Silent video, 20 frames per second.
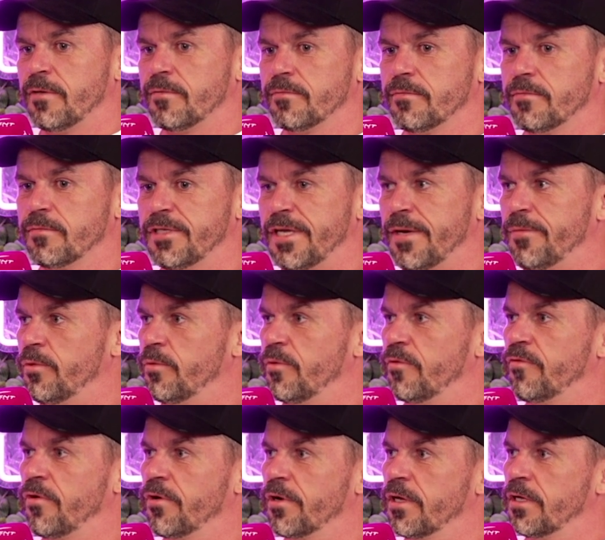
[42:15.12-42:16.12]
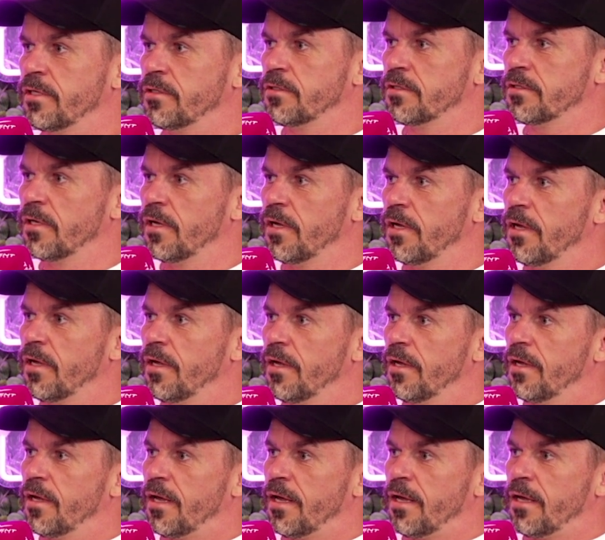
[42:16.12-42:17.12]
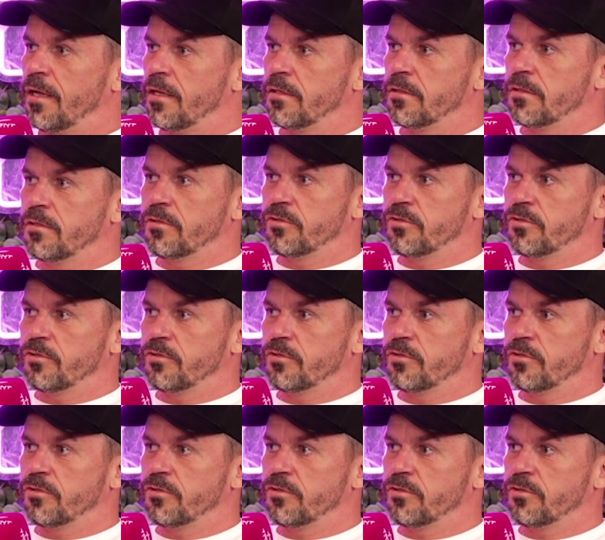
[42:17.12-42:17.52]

Debbie with 4 kids, and